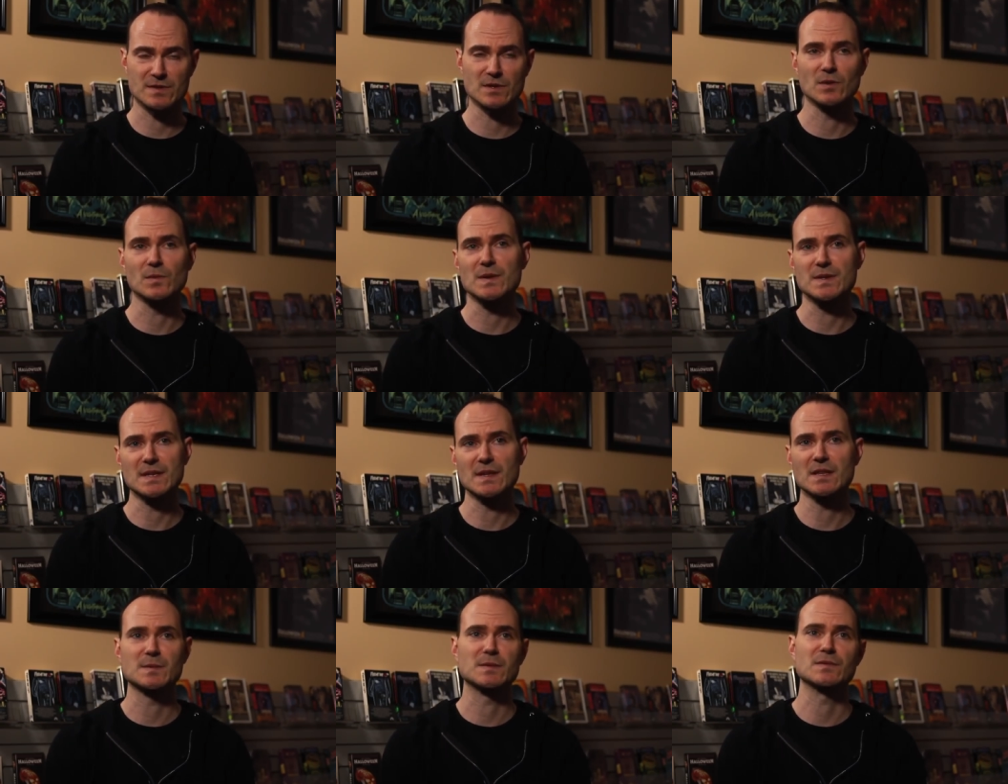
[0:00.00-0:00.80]
So we
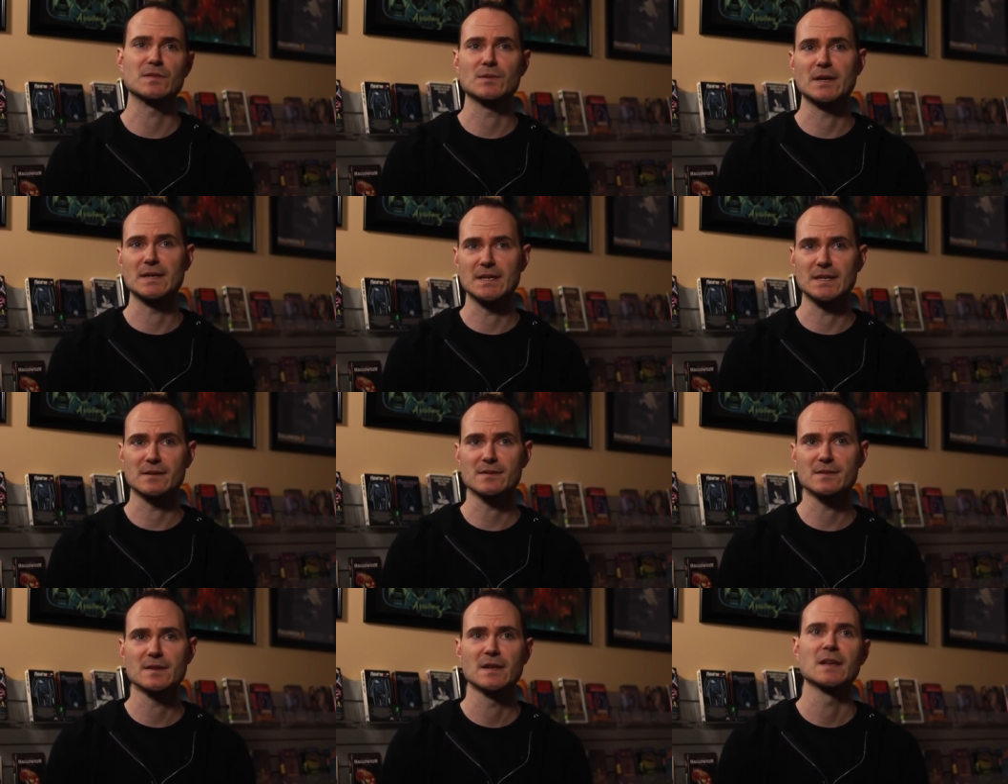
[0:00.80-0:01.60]
sent them a few
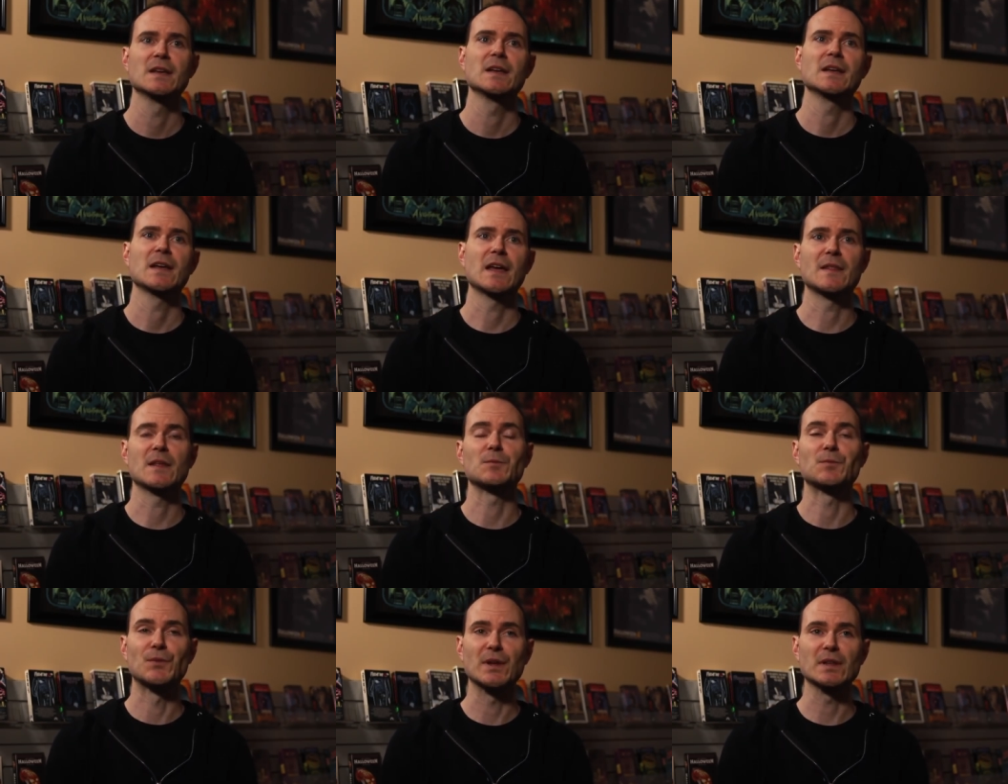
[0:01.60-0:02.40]
ideas, and
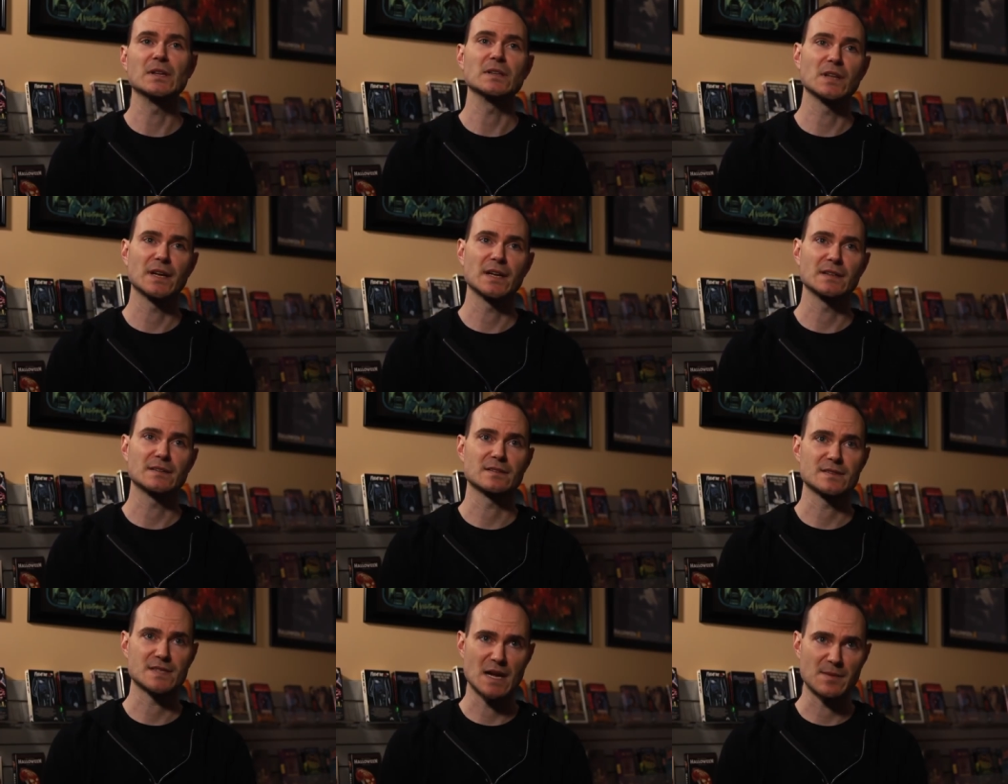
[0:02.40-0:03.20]
they really liked
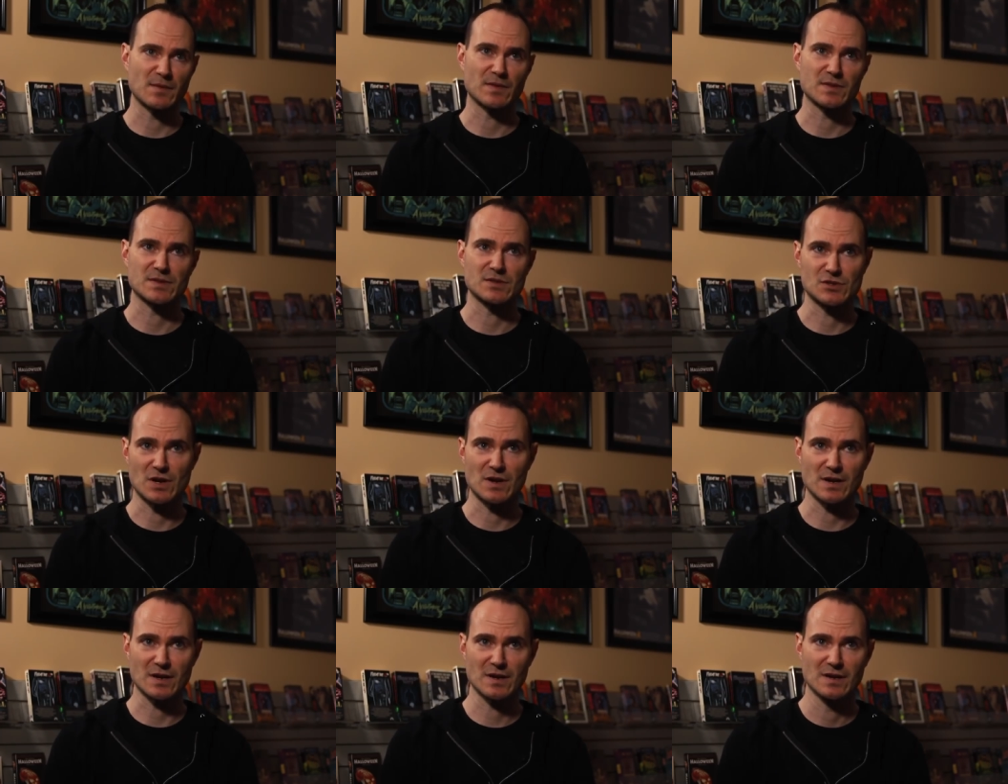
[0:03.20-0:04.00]
Zombie versus.
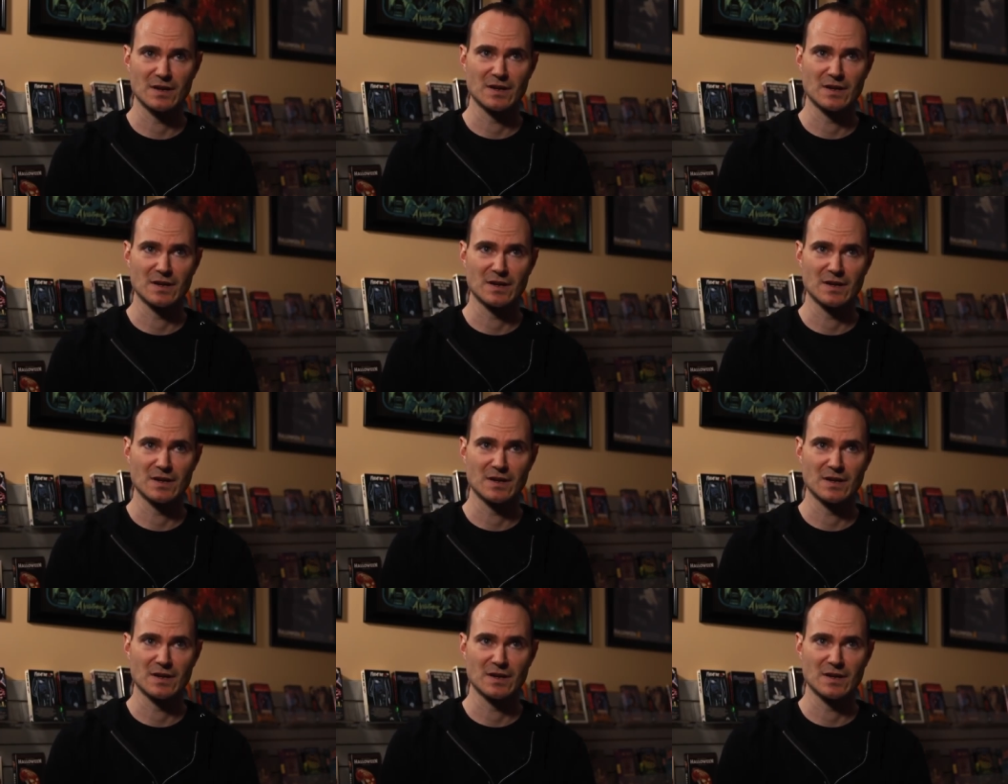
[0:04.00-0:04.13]
Shark.